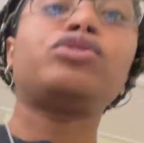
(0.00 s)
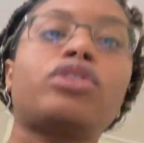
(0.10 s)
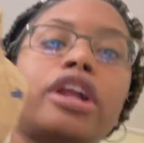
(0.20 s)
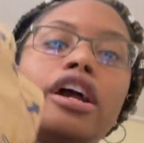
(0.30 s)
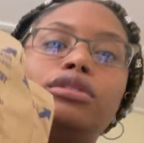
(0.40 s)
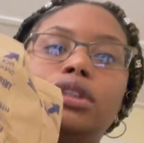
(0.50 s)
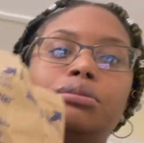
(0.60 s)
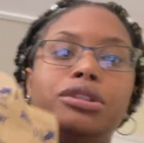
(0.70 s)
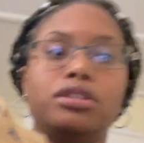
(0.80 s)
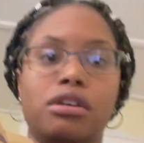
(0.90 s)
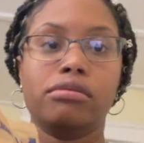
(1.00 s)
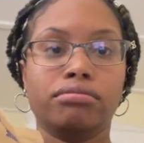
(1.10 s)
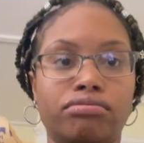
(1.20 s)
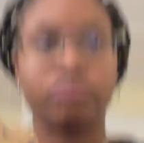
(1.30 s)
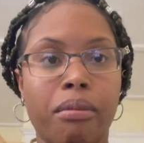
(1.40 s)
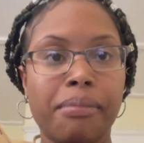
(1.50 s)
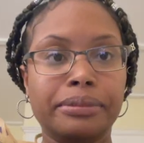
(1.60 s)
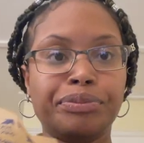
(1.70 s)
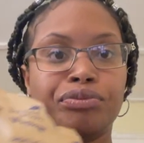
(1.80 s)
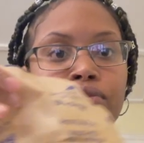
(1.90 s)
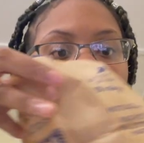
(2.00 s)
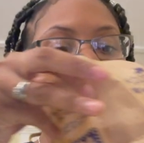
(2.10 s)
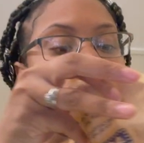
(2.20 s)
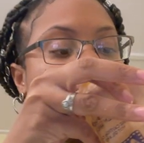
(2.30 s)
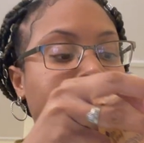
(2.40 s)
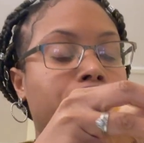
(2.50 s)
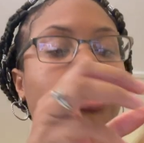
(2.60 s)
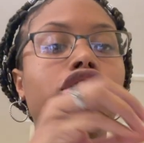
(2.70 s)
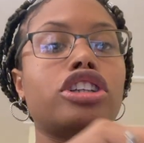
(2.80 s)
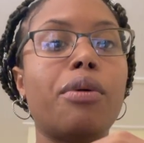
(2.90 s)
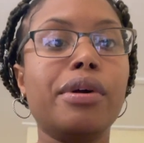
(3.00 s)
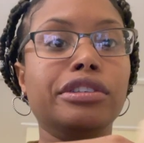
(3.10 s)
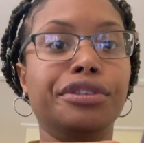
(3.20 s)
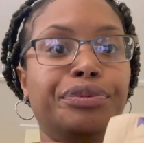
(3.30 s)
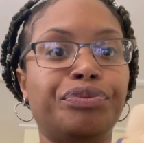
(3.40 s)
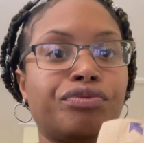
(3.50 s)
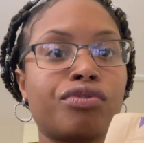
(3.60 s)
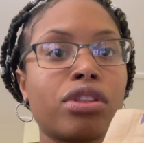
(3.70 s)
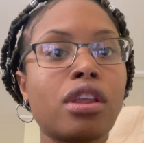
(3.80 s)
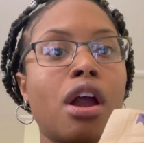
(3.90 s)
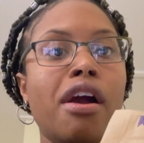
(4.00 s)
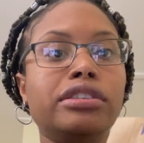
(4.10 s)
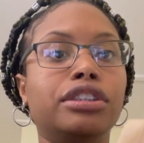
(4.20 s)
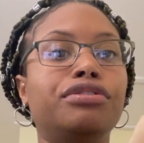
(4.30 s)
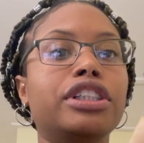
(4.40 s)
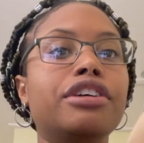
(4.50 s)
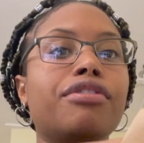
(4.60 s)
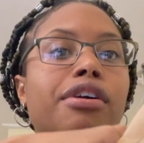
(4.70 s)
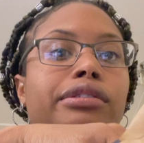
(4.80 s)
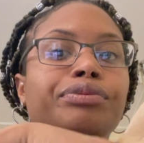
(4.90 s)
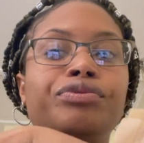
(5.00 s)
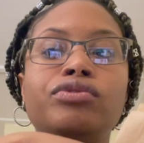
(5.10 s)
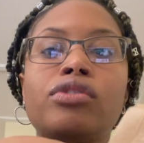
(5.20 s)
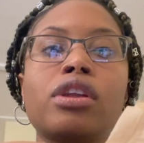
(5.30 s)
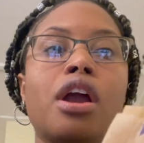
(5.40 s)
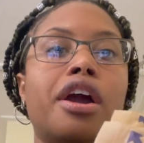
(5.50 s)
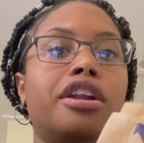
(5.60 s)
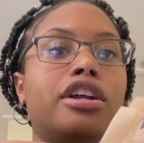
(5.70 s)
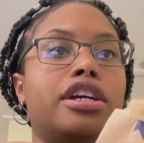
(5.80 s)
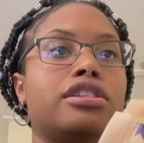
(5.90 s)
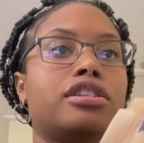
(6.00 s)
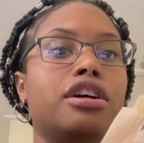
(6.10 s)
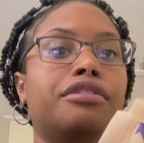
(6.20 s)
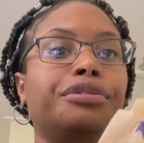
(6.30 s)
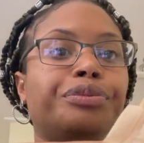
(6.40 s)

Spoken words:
That's what I'm eating. In case y'all want the flavor and all that stuff.